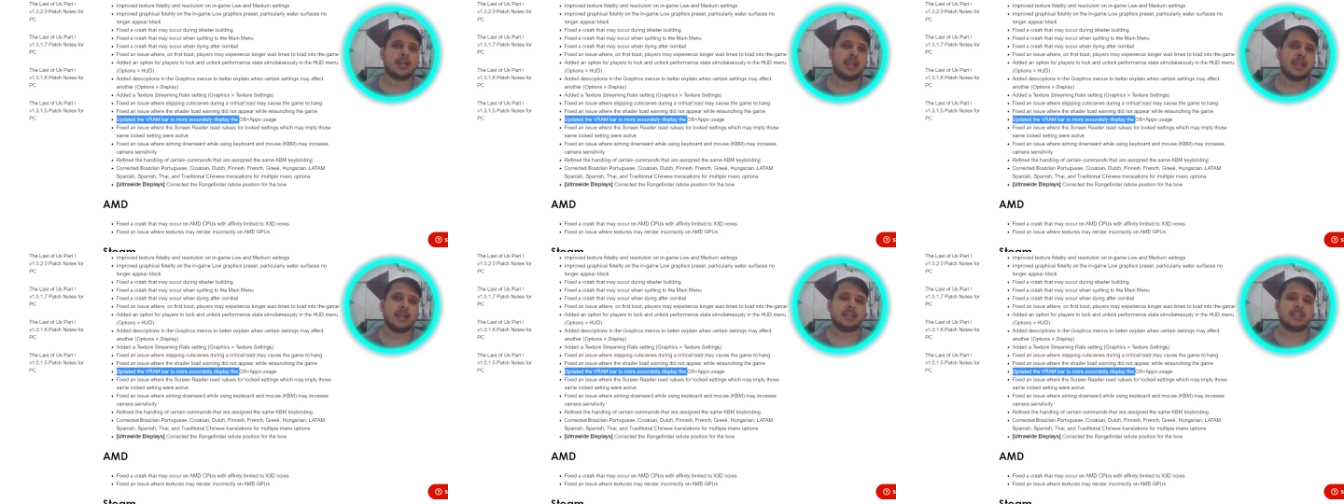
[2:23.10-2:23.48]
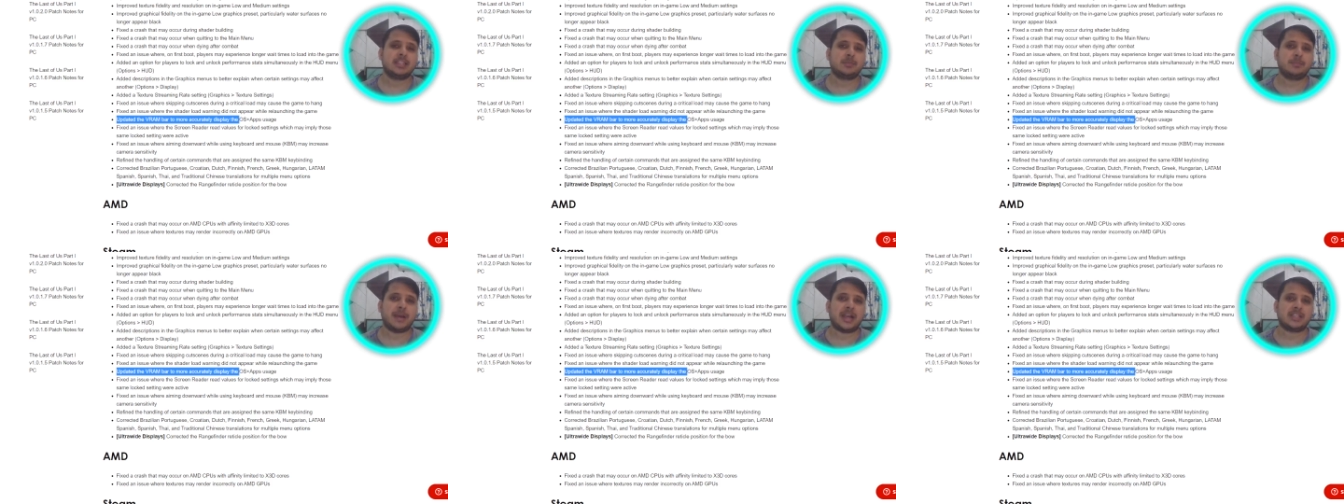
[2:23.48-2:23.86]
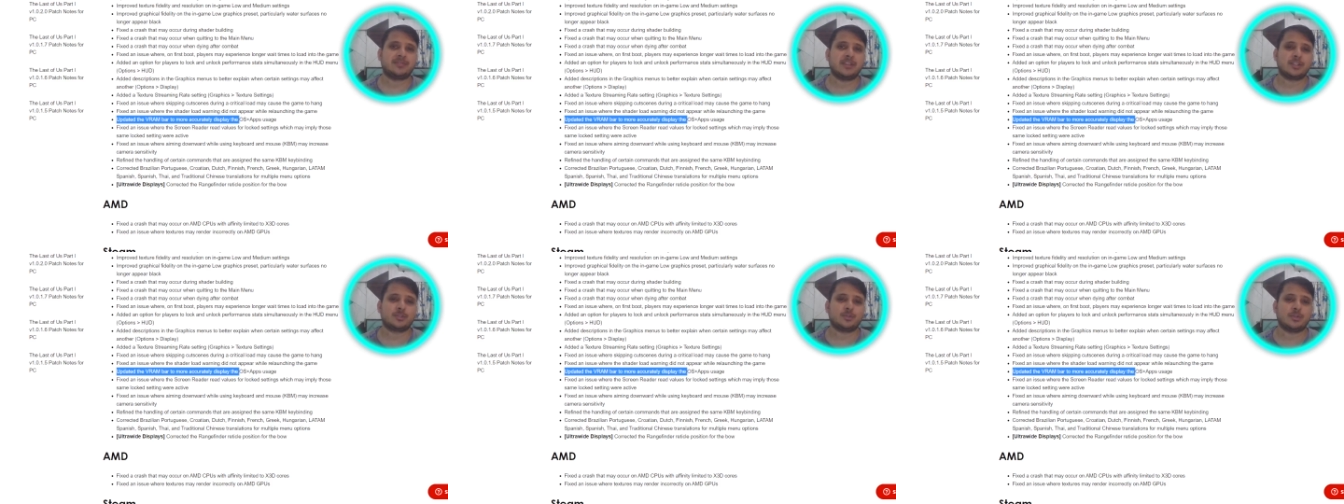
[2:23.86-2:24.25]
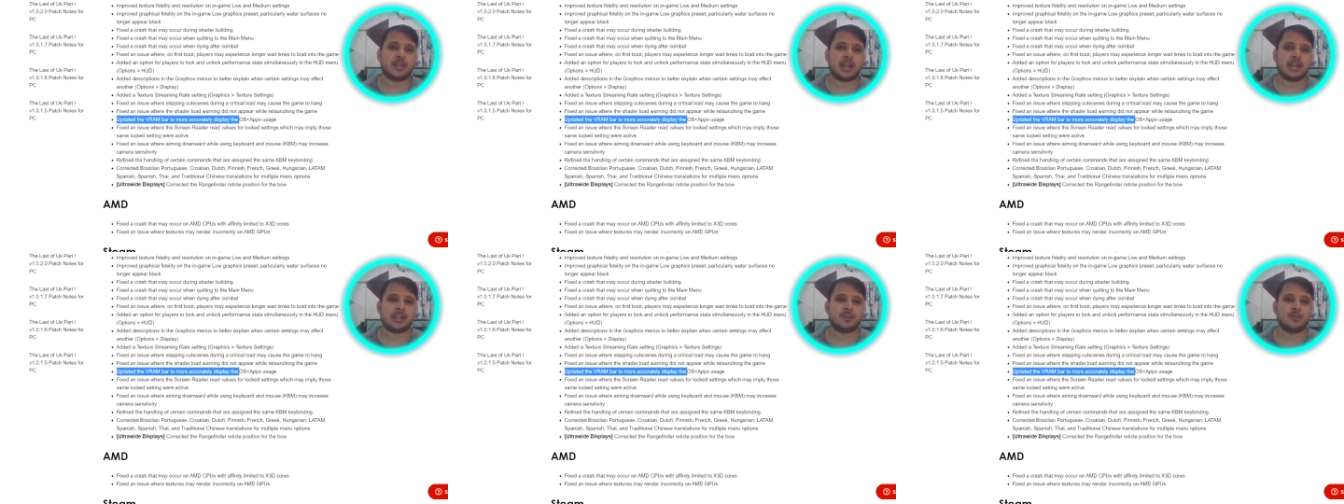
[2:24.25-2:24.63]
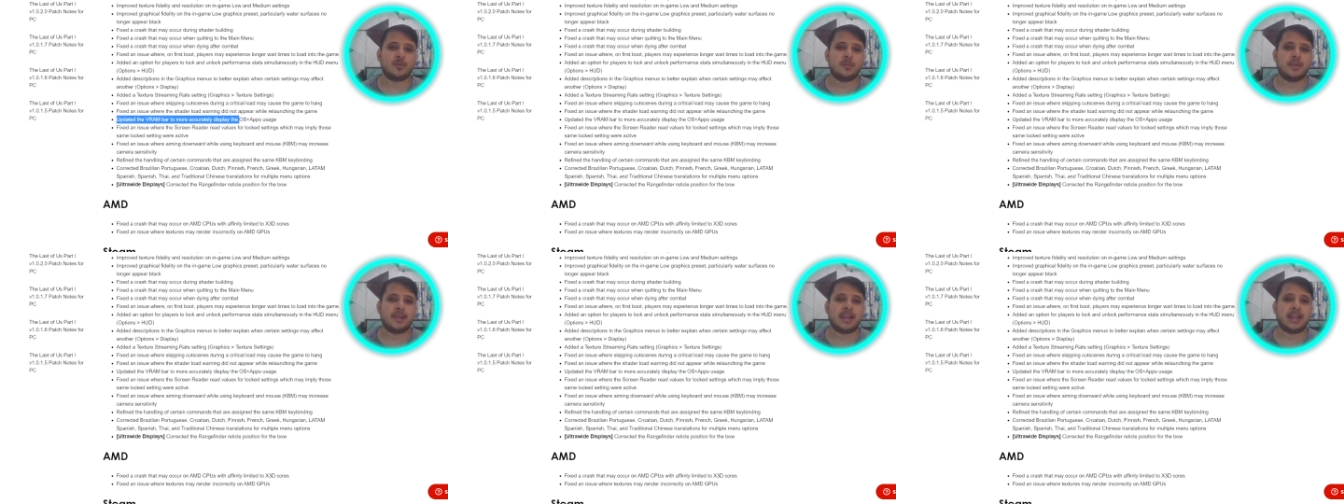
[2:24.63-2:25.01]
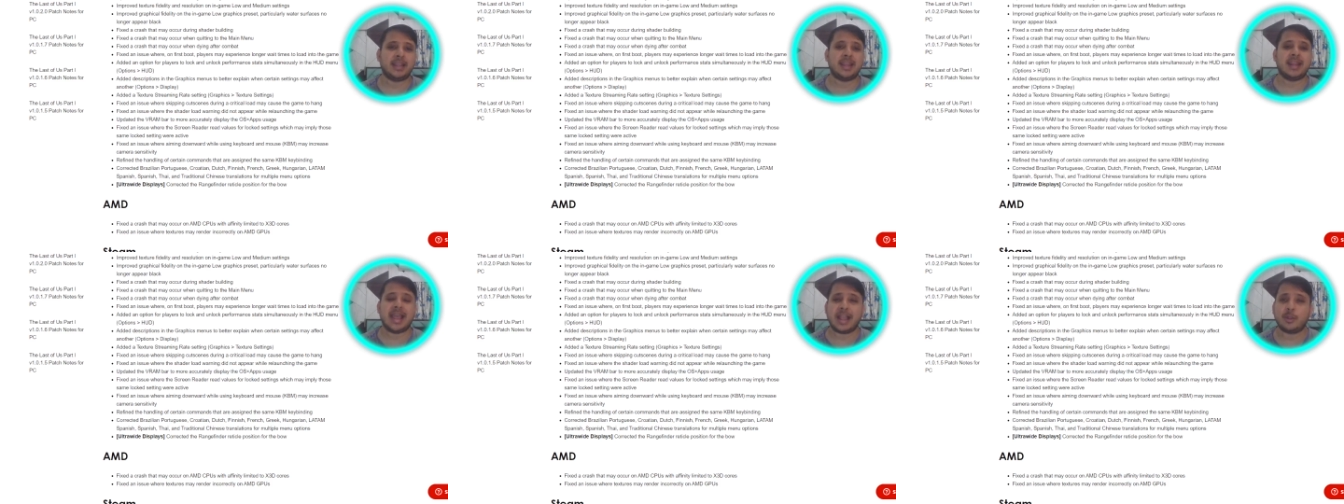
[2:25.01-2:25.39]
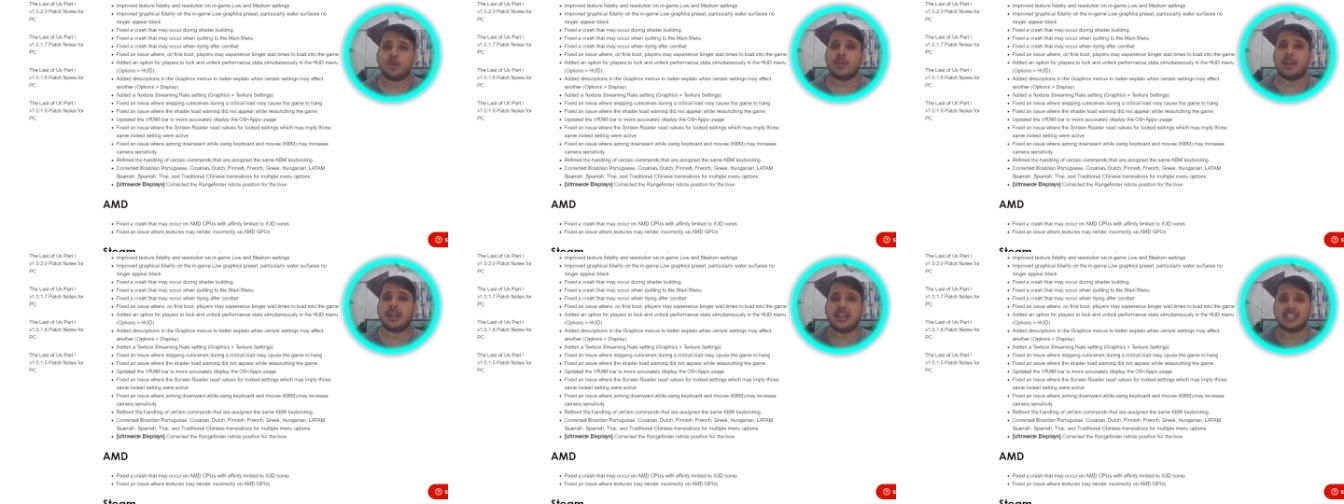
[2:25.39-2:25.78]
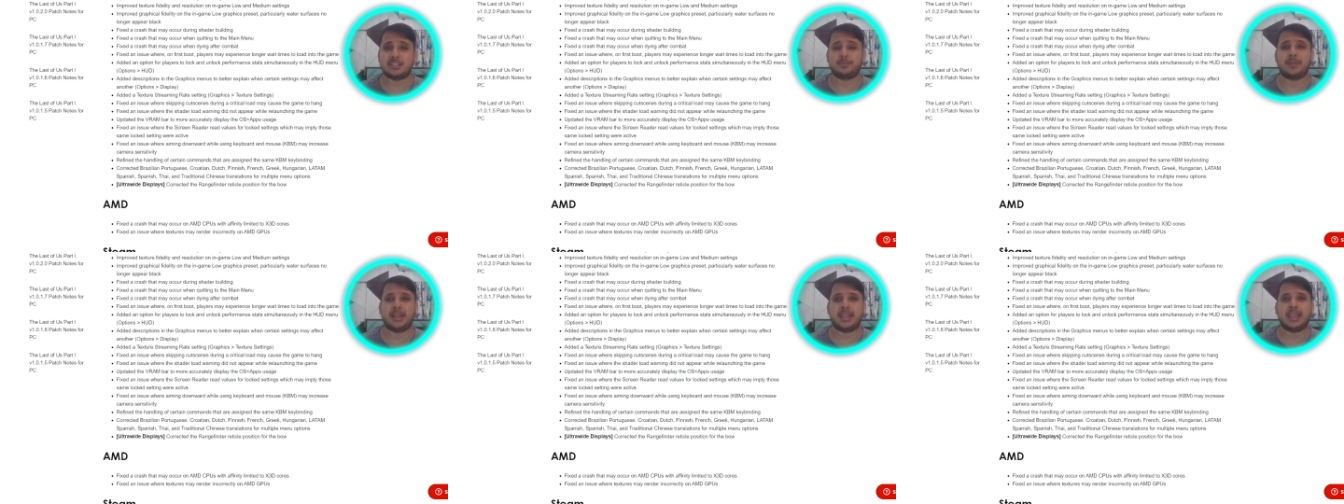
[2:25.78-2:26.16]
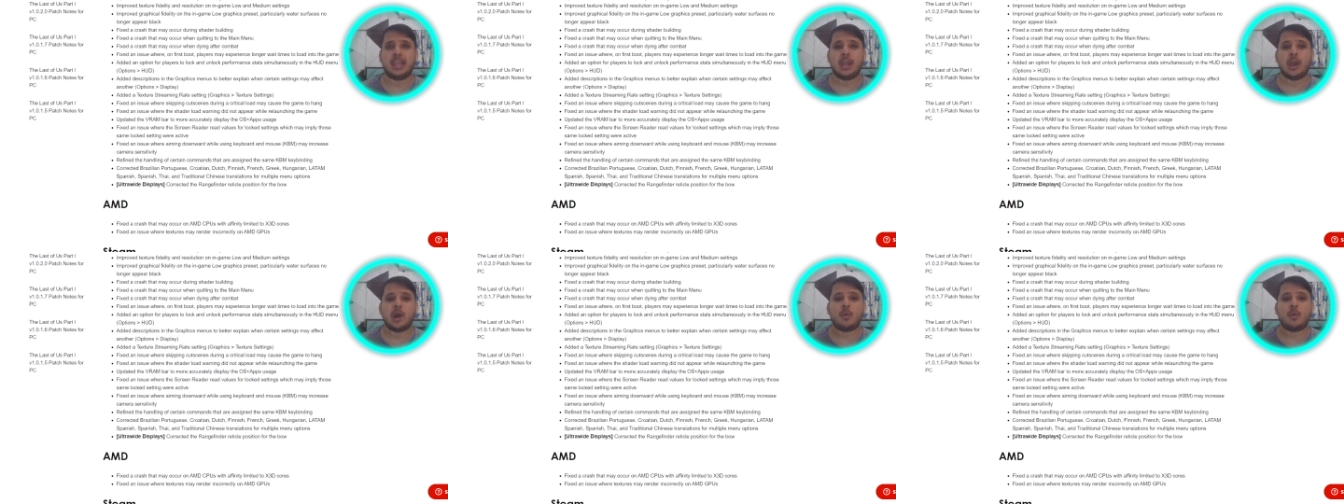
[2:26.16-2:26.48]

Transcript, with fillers: in this patch fix so that you will be getting an accurate display